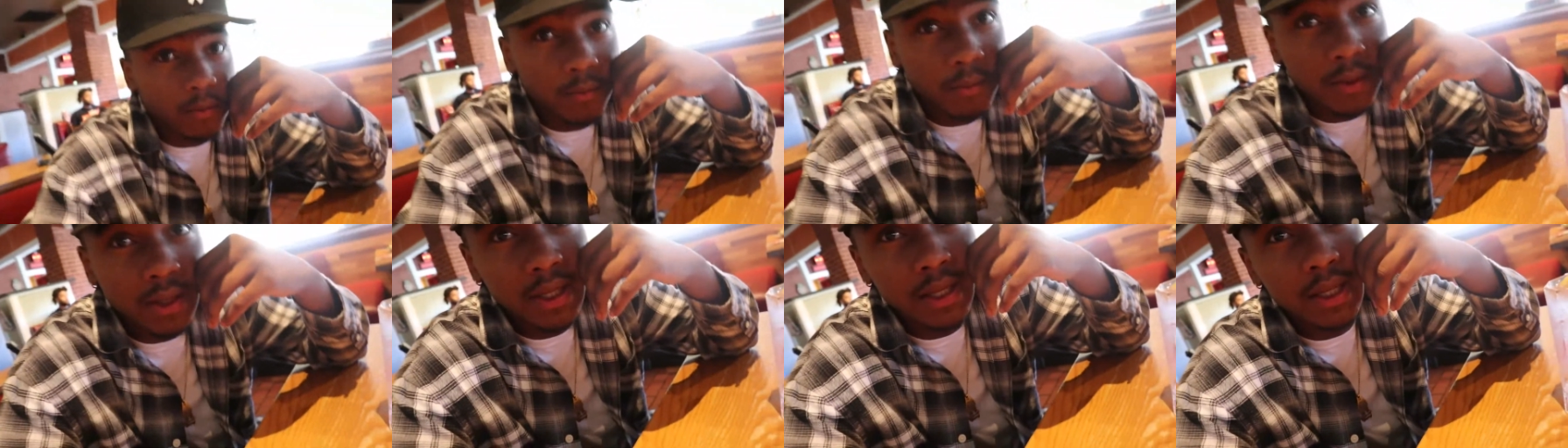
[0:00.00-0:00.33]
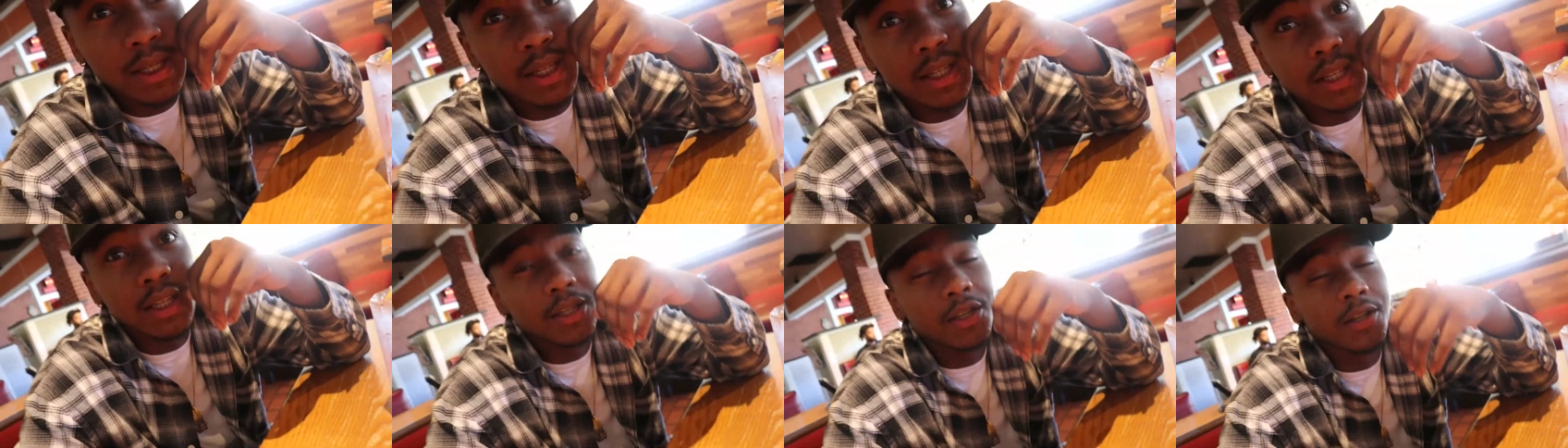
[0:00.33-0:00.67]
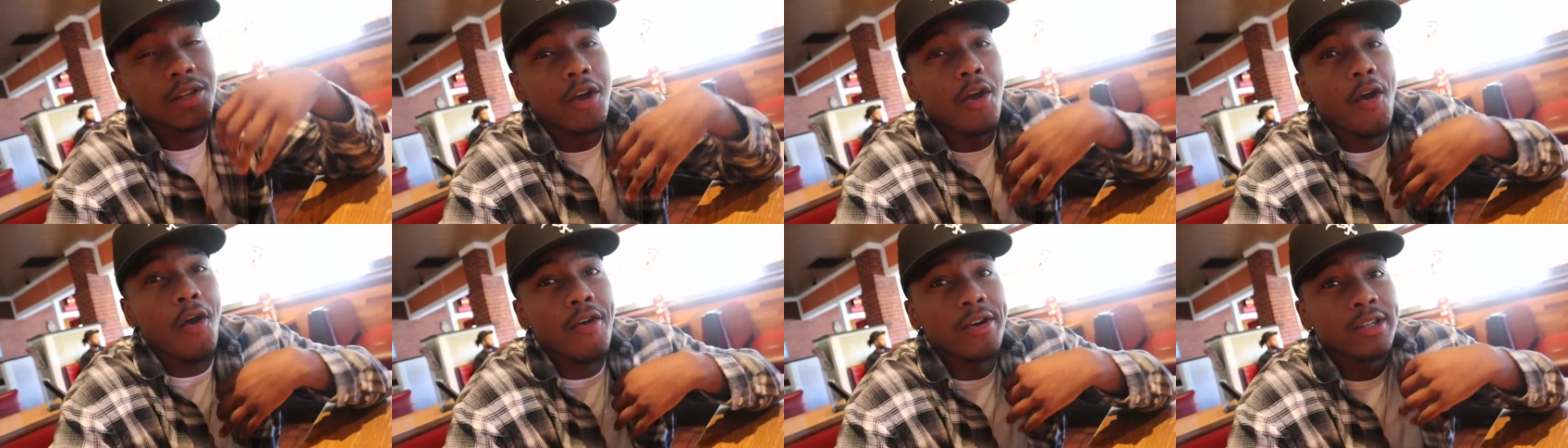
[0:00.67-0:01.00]
yeah,
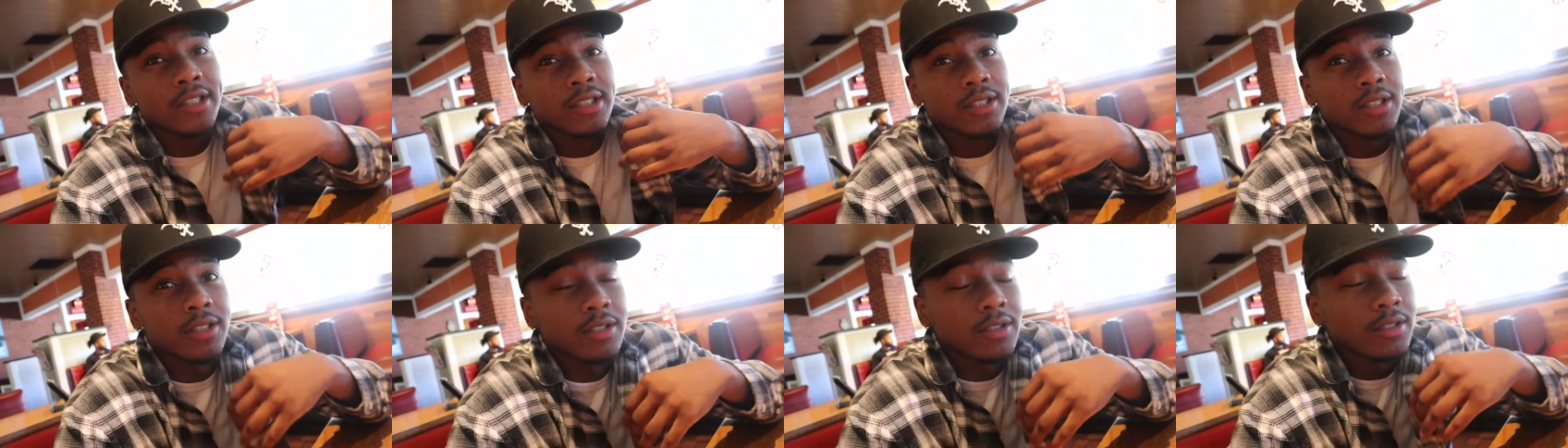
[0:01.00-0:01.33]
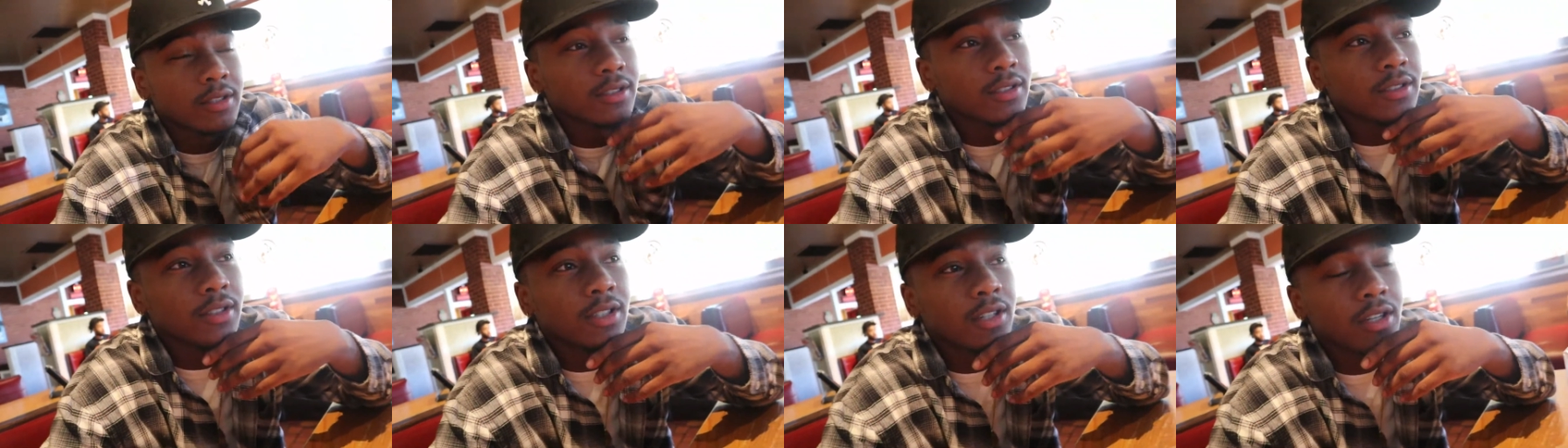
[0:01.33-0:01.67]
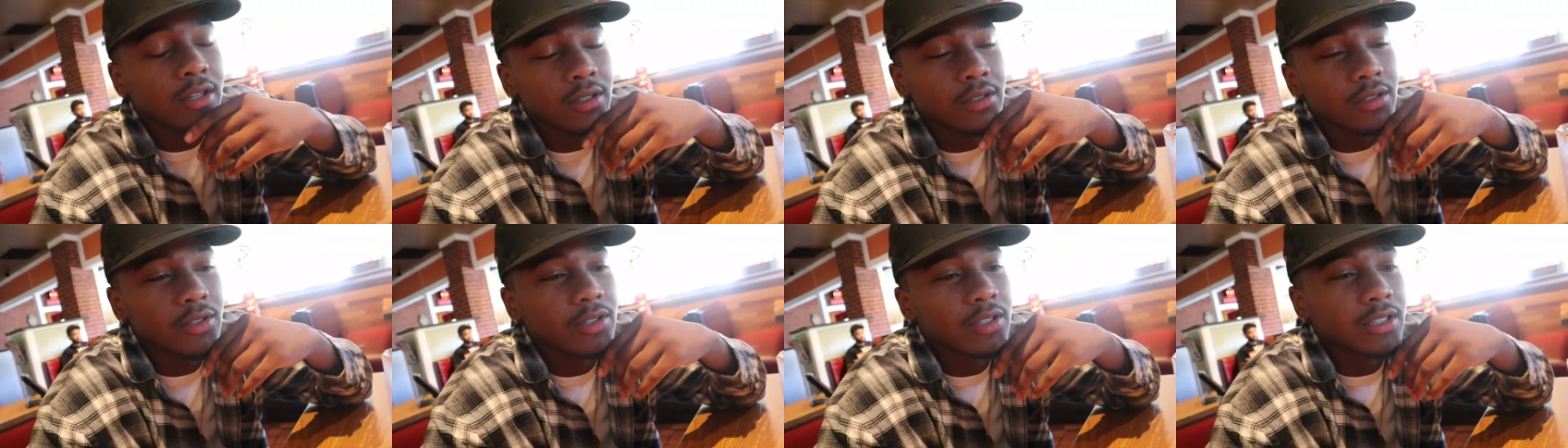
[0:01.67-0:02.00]

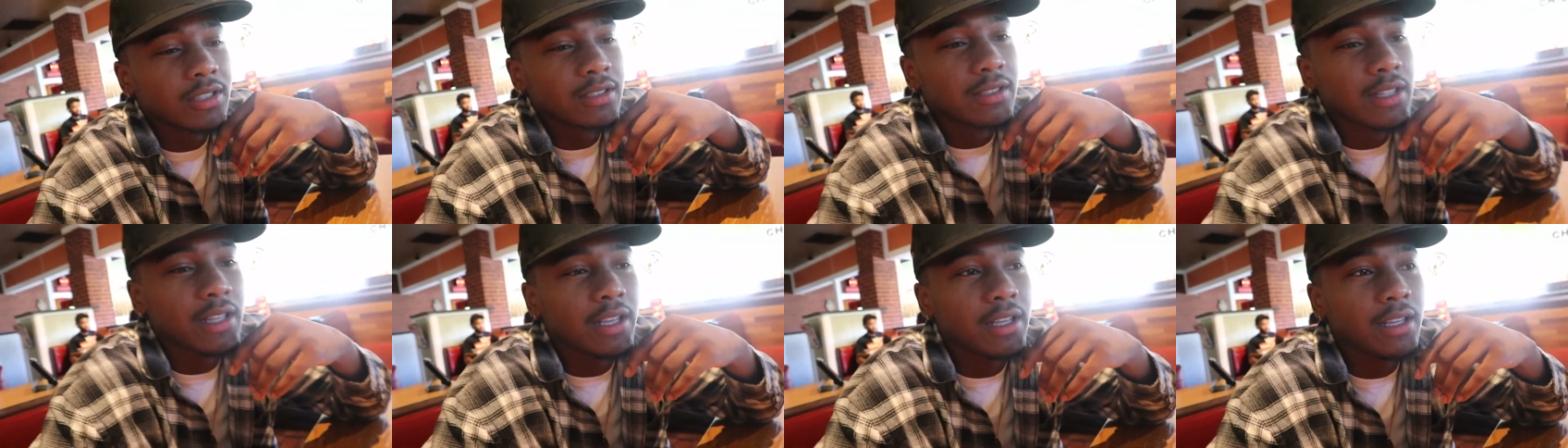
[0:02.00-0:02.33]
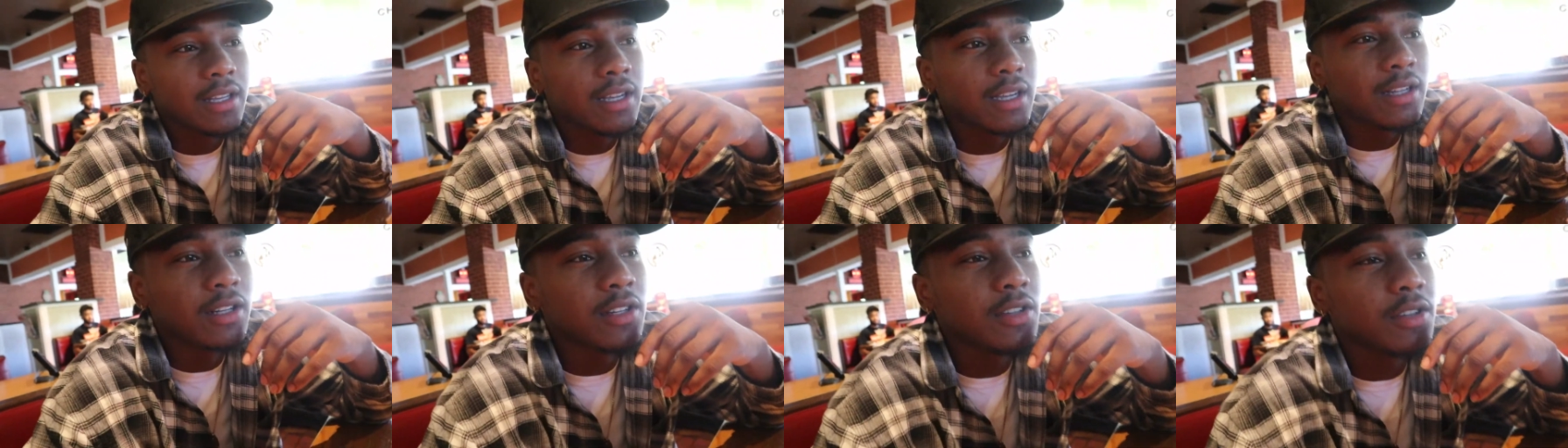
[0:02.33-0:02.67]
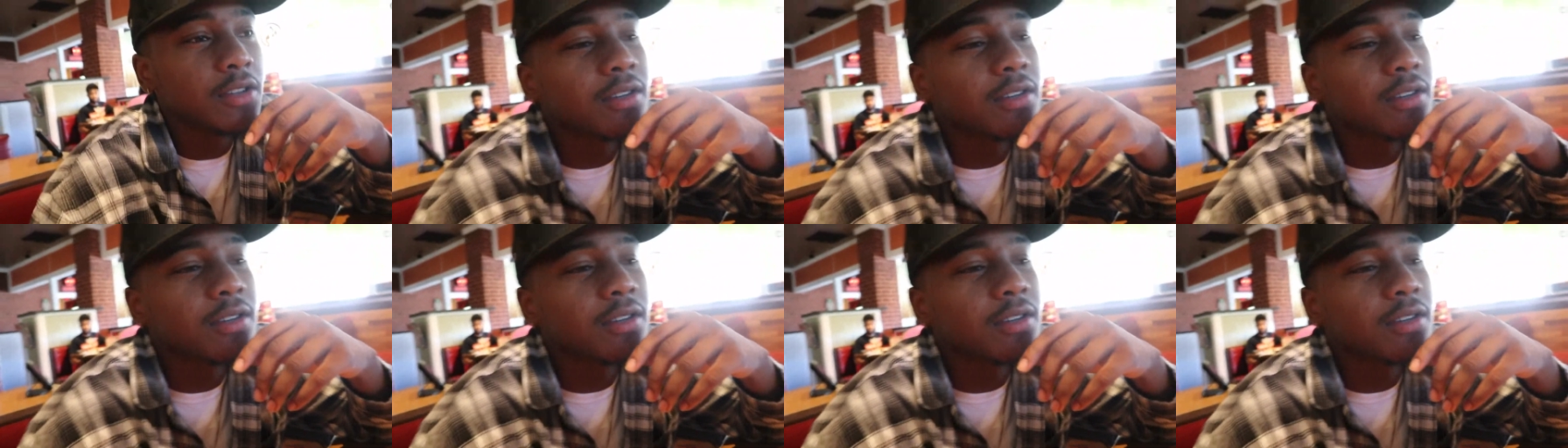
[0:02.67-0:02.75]
currently on the date, kind of